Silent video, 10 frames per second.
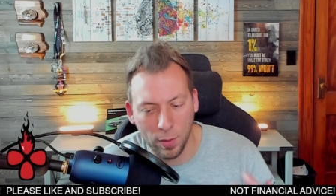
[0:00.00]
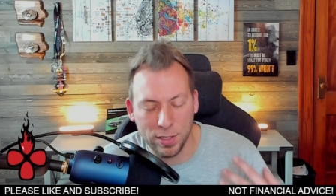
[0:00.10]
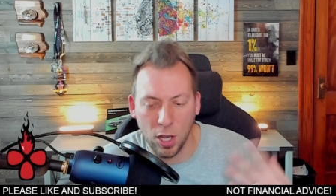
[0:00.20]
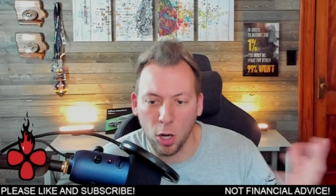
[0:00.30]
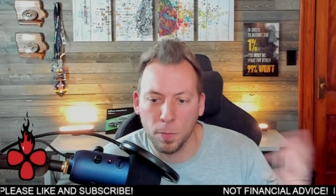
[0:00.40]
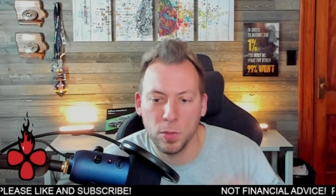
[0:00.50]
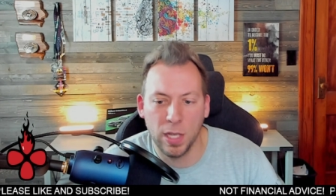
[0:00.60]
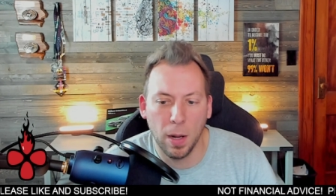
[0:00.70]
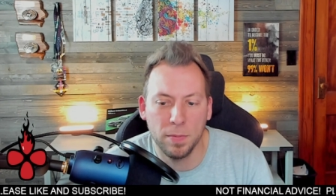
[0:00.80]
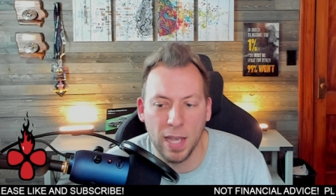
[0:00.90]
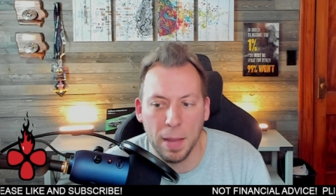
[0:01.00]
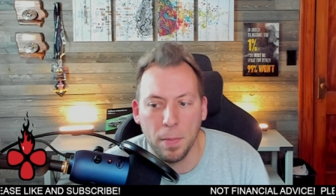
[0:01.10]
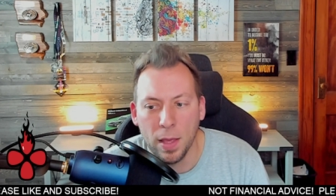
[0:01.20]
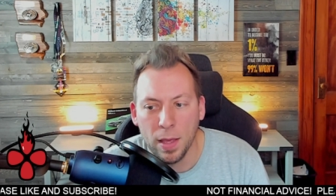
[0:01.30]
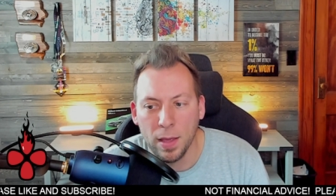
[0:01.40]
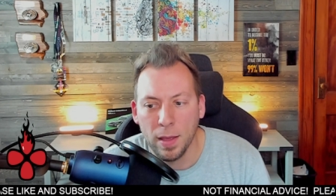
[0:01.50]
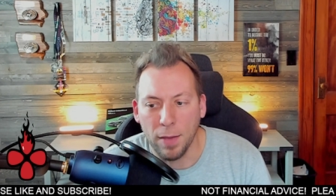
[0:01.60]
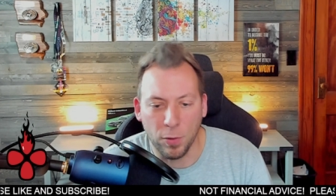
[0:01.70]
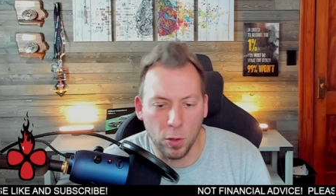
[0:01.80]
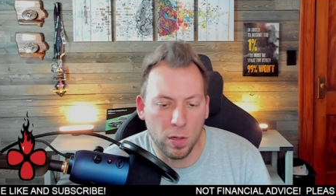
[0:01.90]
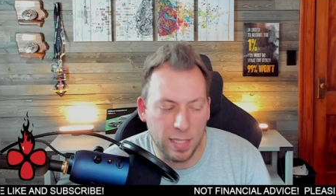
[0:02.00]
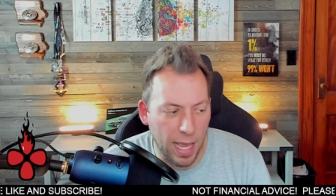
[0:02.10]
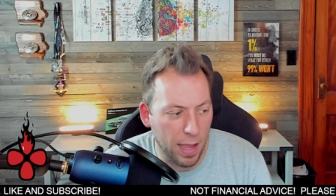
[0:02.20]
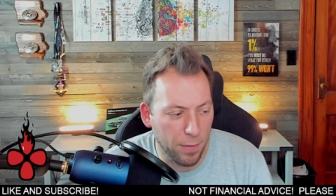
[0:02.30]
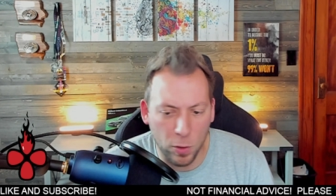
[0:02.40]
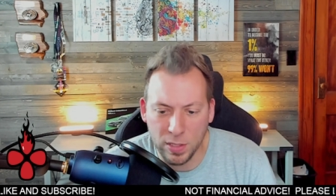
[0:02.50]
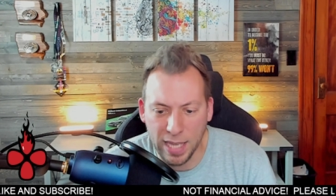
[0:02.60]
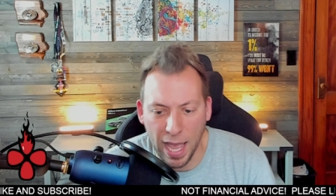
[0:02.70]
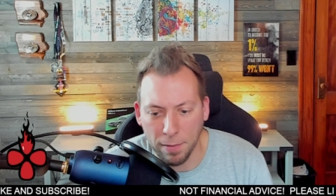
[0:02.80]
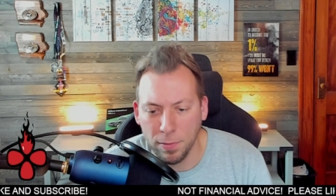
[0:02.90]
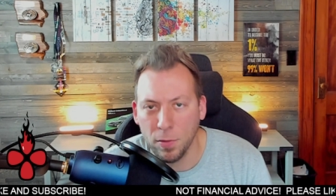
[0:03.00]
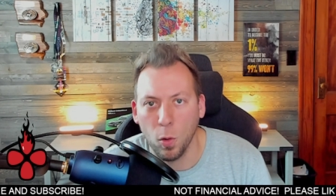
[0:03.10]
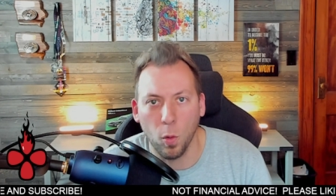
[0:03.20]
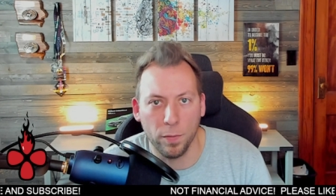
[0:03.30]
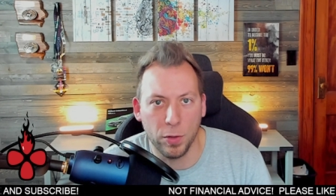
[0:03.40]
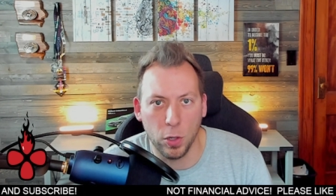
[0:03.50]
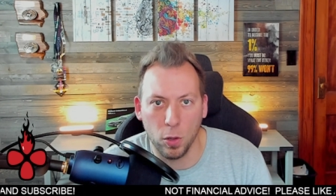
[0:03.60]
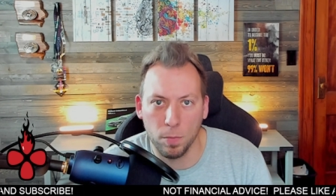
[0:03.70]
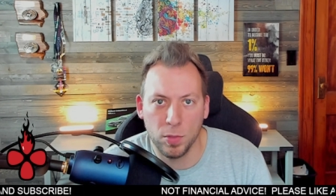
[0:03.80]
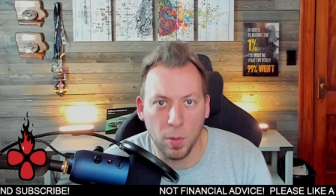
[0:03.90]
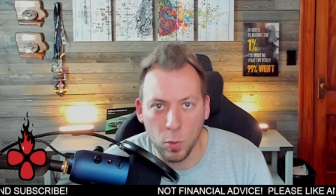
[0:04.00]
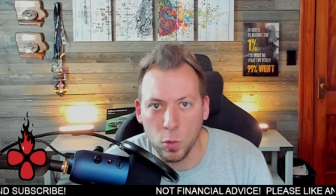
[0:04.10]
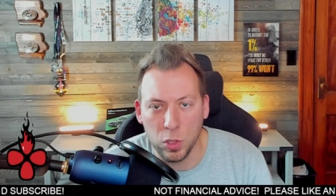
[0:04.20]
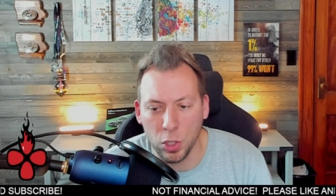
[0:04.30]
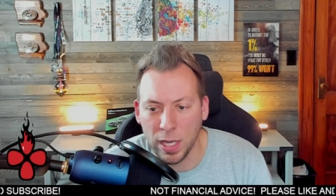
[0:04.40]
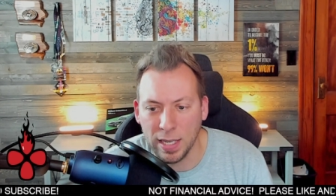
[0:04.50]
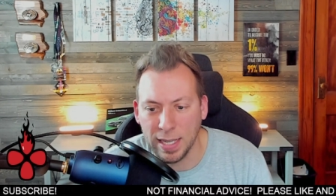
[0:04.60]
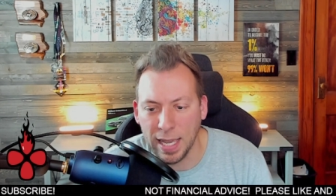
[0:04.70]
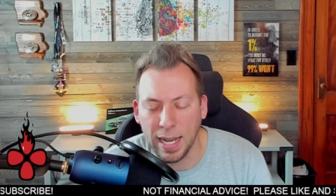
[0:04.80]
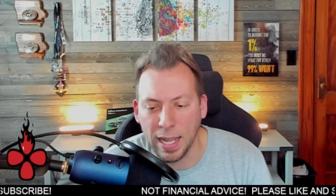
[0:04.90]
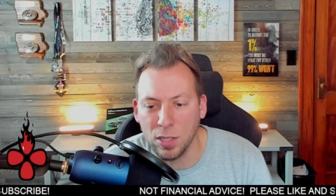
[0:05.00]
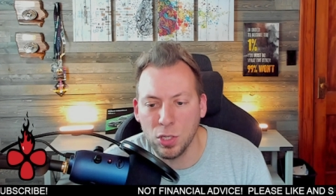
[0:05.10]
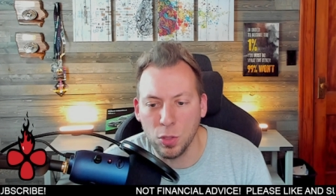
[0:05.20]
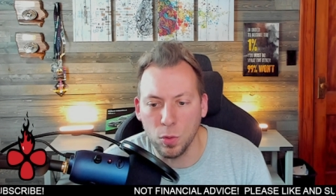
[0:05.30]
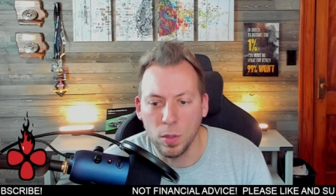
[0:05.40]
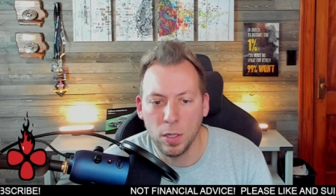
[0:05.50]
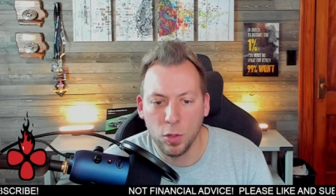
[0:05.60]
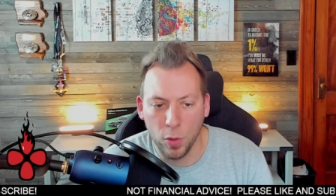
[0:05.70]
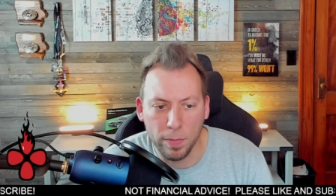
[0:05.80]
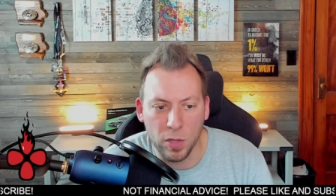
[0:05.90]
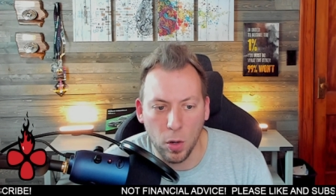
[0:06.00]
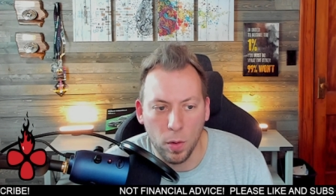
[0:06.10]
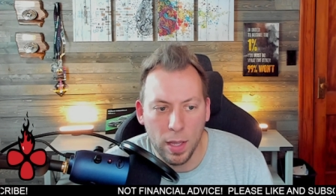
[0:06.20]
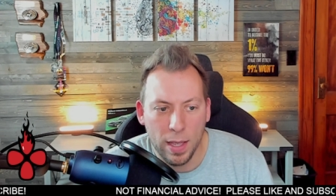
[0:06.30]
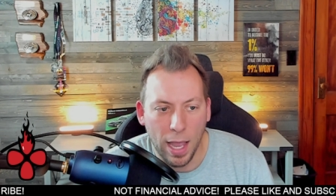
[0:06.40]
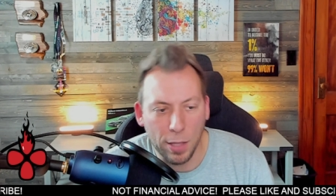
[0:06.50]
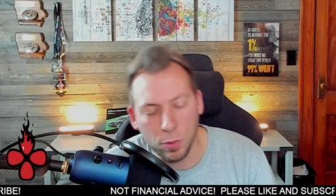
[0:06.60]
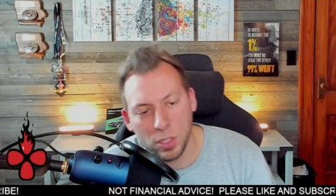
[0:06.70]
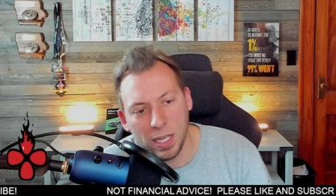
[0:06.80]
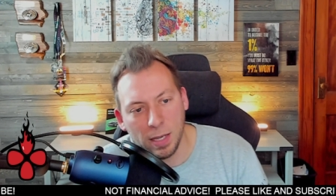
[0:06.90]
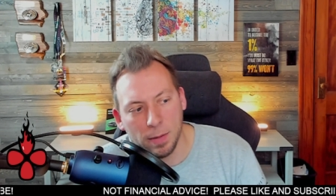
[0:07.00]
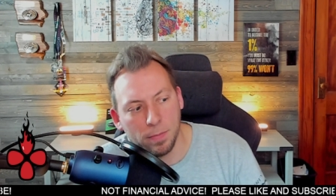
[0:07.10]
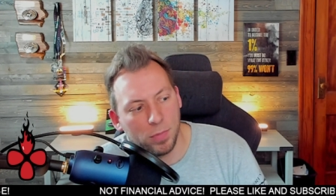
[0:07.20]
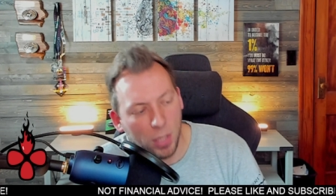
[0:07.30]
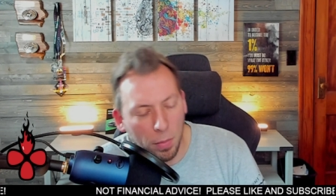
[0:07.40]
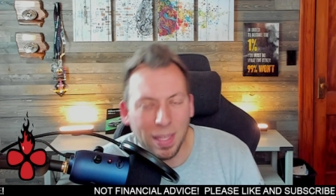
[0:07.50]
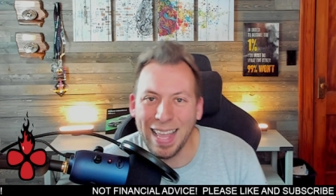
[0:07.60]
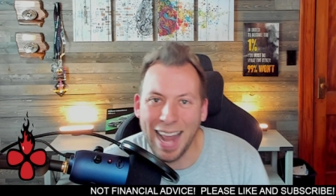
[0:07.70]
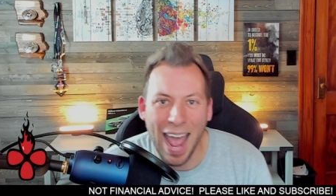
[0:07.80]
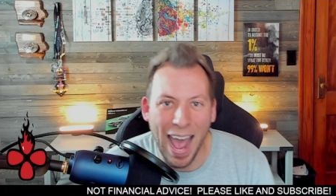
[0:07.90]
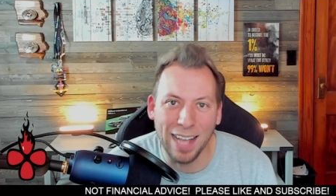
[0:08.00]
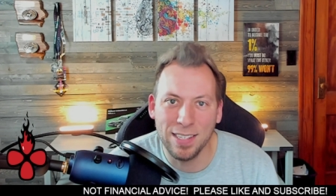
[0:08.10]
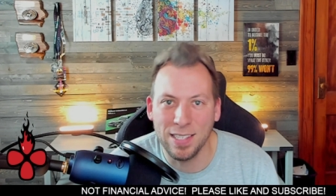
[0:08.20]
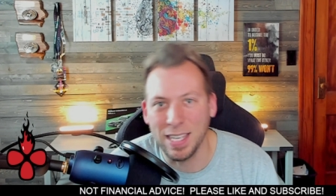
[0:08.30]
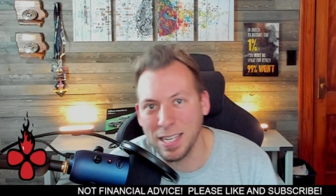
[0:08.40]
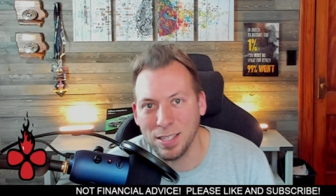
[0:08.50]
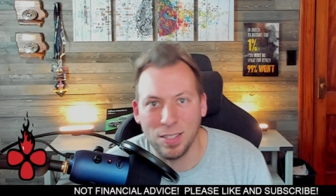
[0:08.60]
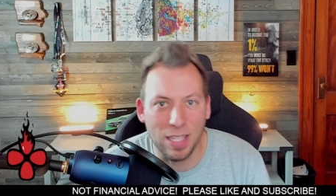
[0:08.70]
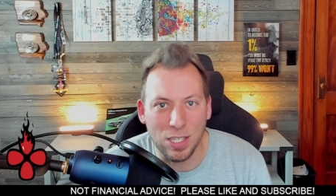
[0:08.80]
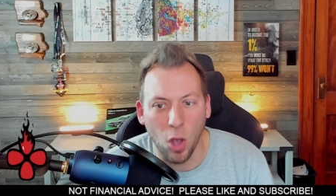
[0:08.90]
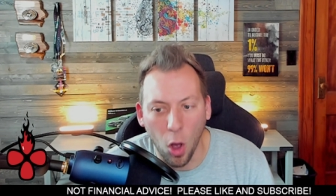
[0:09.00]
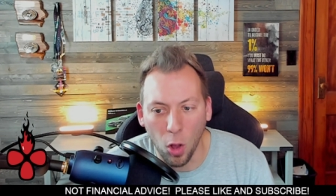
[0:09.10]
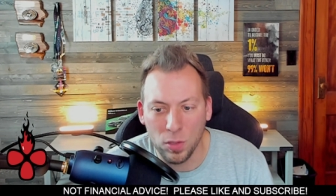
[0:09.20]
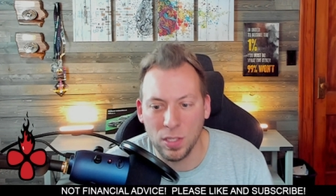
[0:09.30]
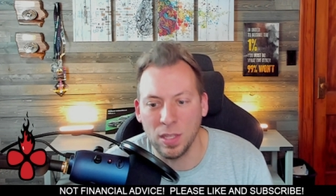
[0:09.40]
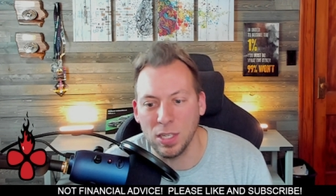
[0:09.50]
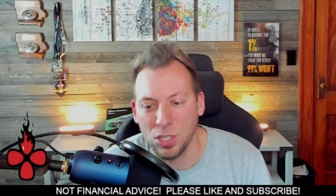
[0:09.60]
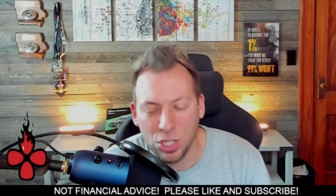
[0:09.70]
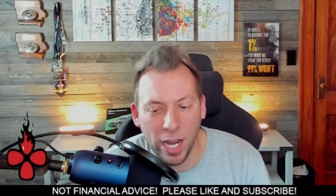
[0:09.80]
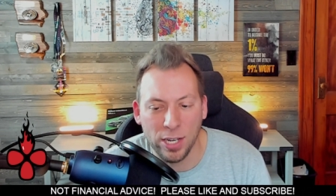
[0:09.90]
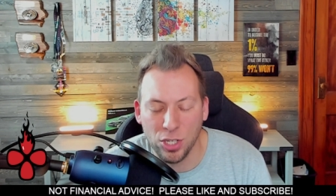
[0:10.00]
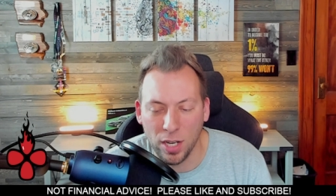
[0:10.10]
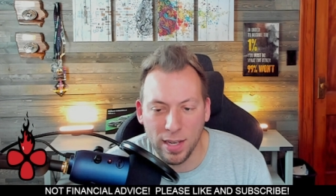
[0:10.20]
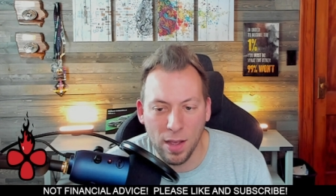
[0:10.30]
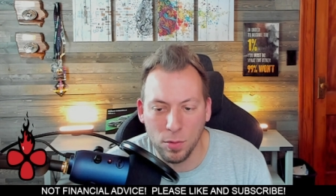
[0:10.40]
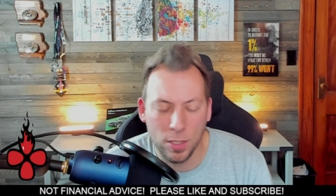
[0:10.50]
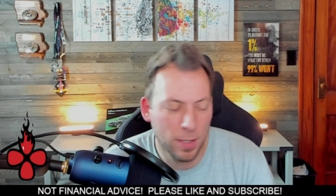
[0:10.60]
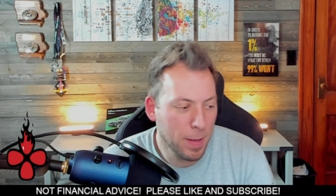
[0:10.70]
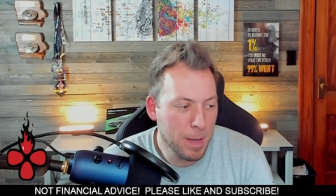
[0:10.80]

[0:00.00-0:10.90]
has 100% uptime. If you're a de- if you're a dev or if you're someone who's looking to get into crypto and you see something that has these these halts and these chain shutdowns,